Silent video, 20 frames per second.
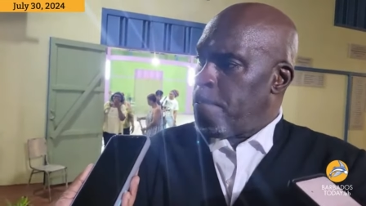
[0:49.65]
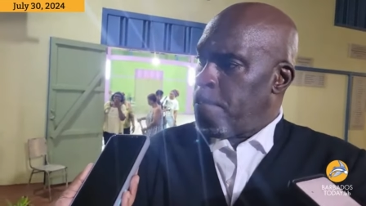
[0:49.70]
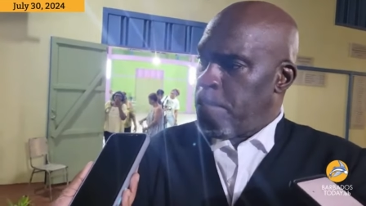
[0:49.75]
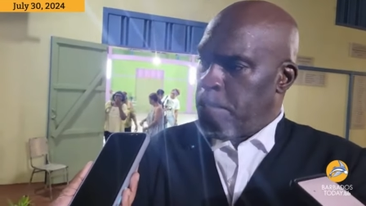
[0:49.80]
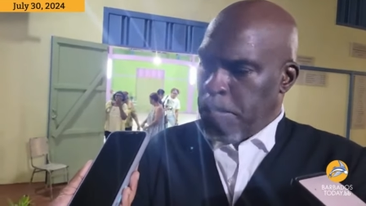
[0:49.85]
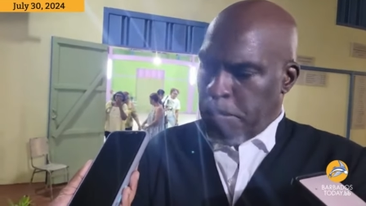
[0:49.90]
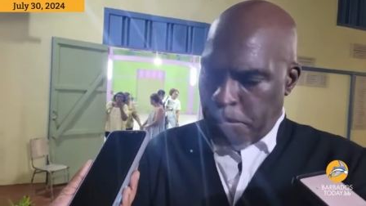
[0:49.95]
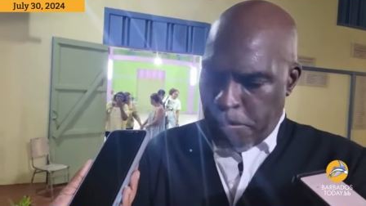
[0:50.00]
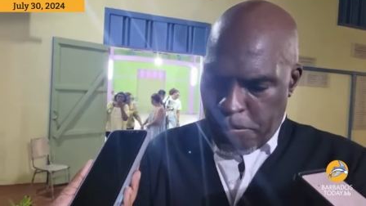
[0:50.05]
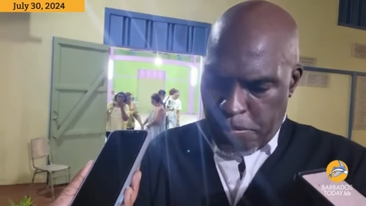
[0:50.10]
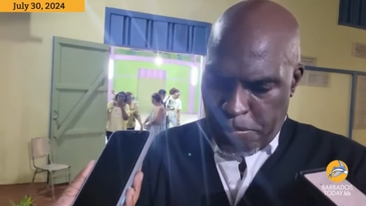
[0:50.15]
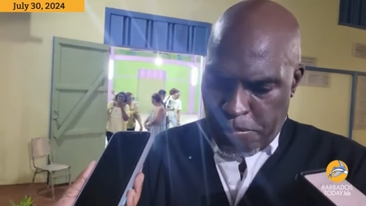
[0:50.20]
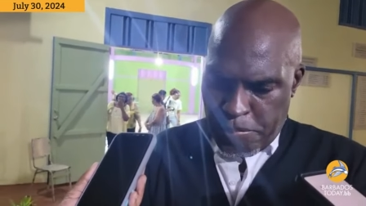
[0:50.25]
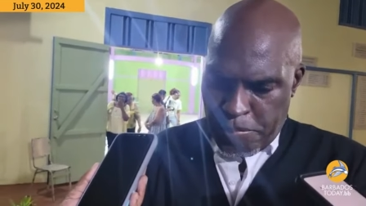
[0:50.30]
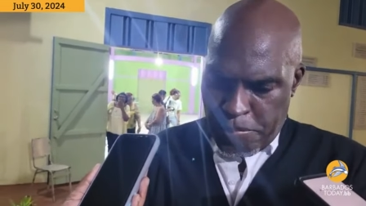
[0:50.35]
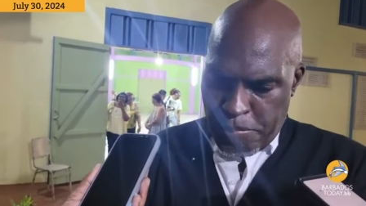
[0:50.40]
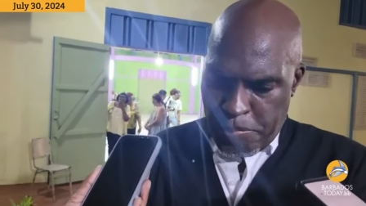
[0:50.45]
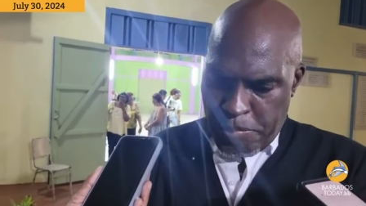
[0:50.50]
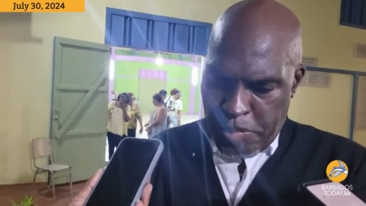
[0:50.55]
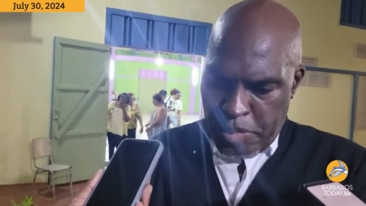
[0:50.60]
meeting
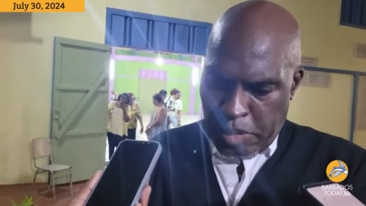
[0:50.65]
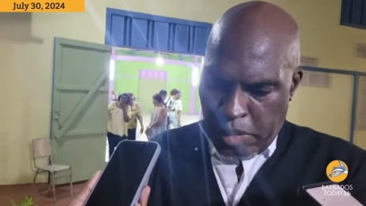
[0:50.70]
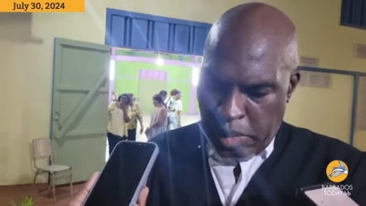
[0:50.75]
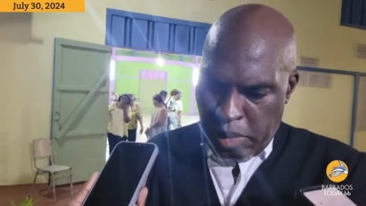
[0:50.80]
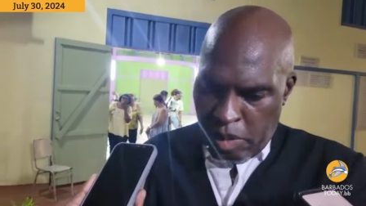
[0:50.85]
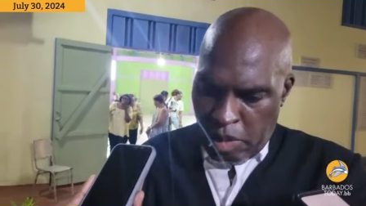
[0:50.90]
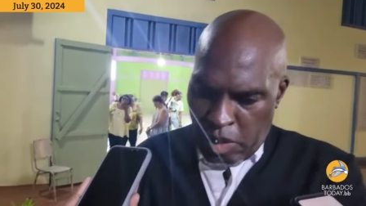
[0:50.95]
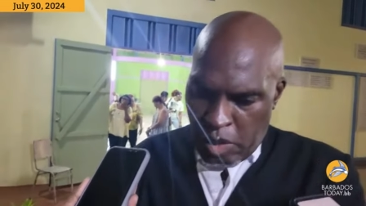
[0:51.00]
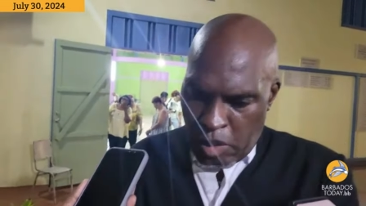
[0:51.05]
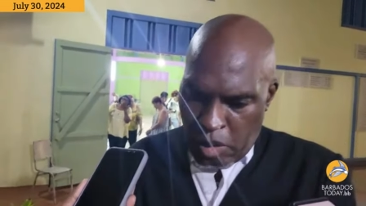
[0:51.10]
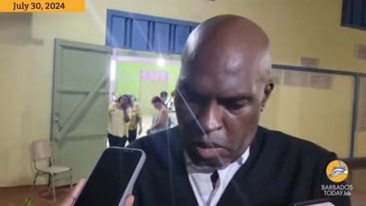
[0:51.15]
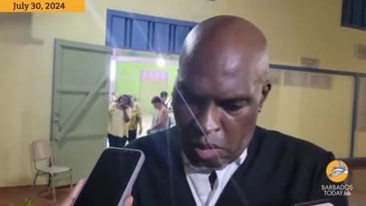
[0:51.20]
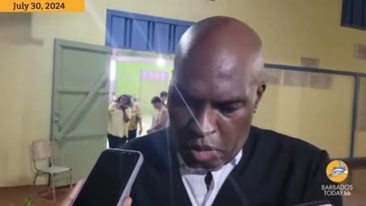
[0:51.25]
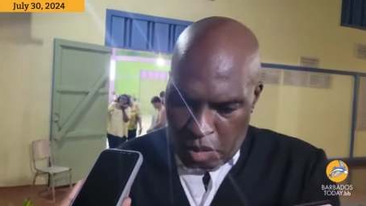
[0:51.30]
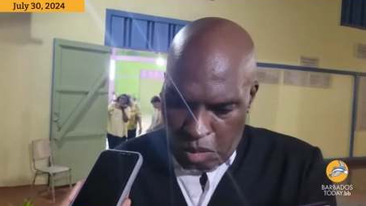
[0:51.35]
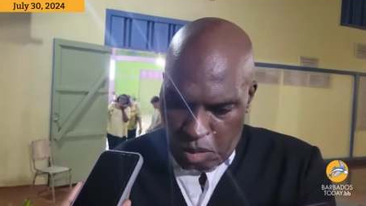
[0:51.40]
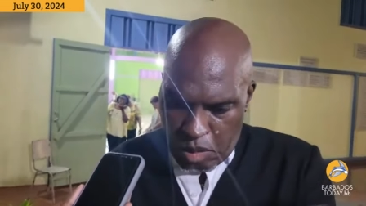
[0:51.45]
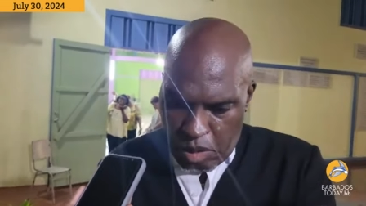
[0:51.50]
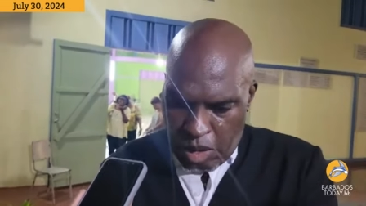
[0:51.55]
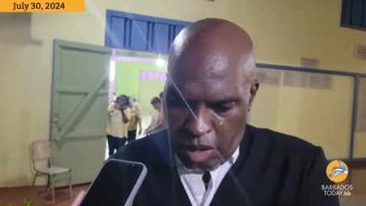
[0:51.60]
here tonight?
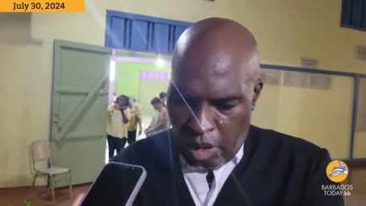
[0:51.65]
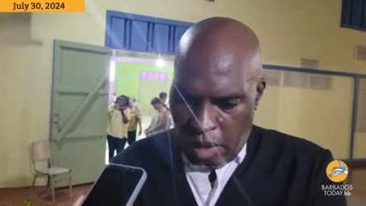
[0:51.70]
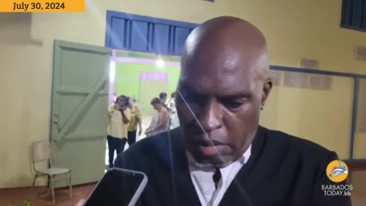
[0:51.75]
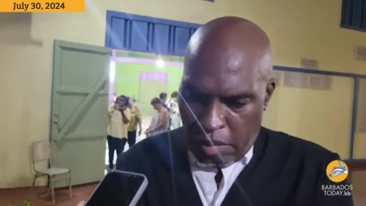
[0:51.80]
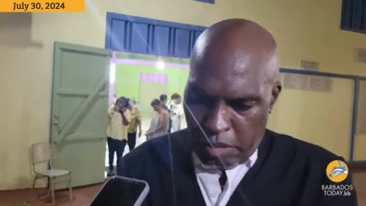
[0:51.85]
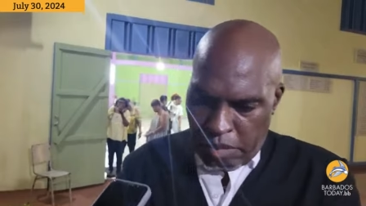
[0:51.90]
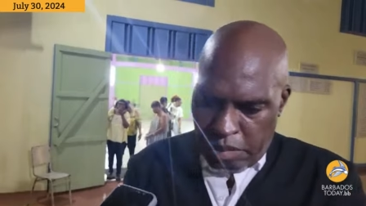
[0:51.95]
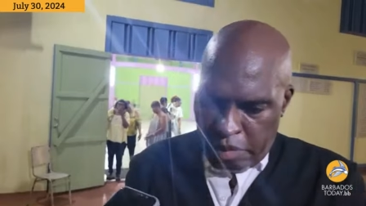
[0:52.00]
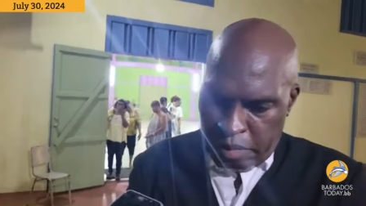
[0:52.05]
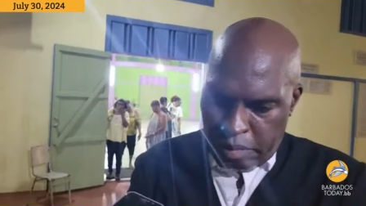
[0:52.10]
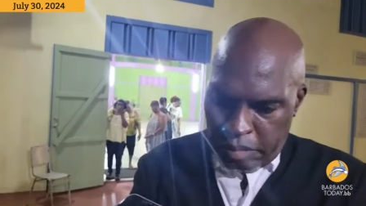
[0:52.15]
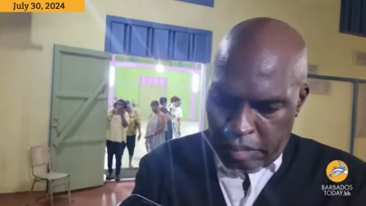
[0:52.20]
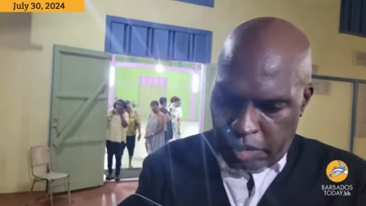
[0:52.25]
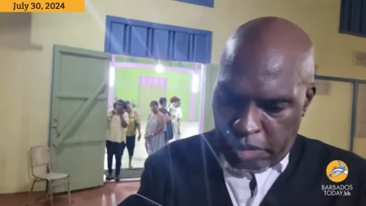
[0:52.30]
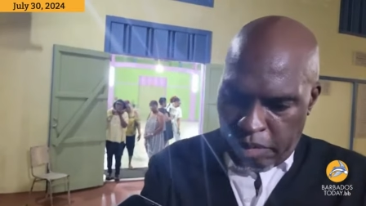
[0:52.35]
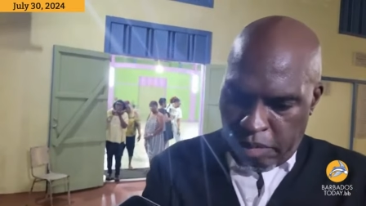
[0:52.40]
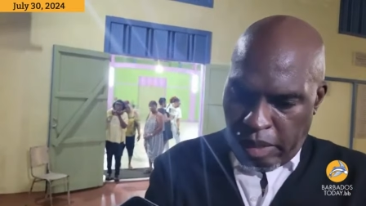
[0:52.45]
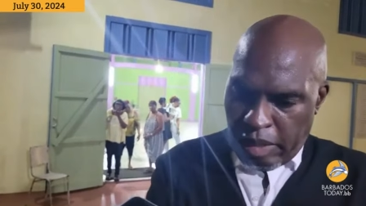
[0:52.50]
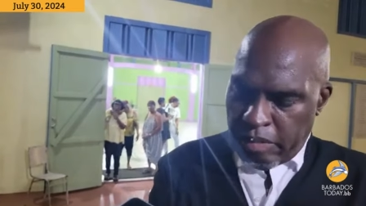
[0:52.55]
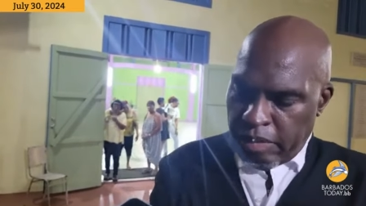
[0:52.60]
Um,
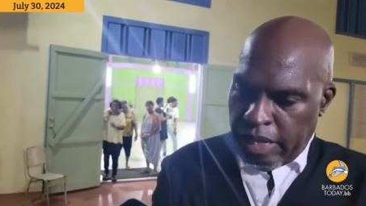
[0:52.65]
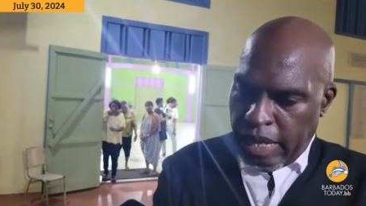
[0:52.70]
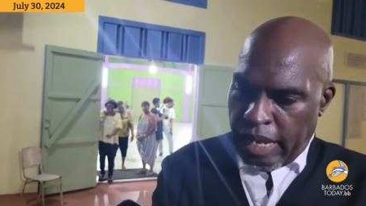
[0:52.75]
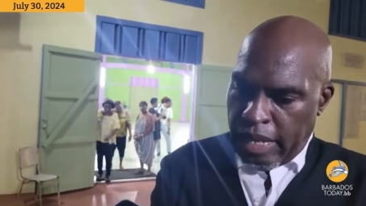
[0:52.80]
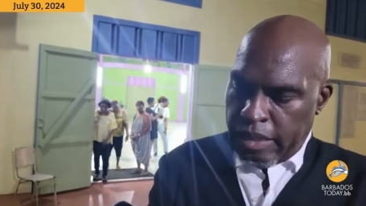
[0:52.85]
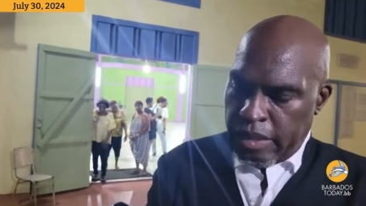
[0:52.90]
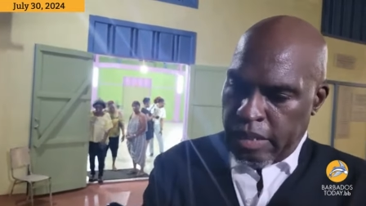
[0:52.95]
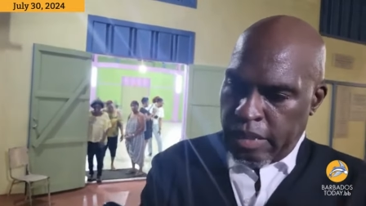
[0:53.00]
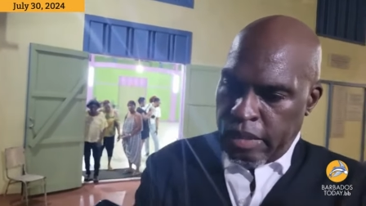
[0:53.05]
well, we had,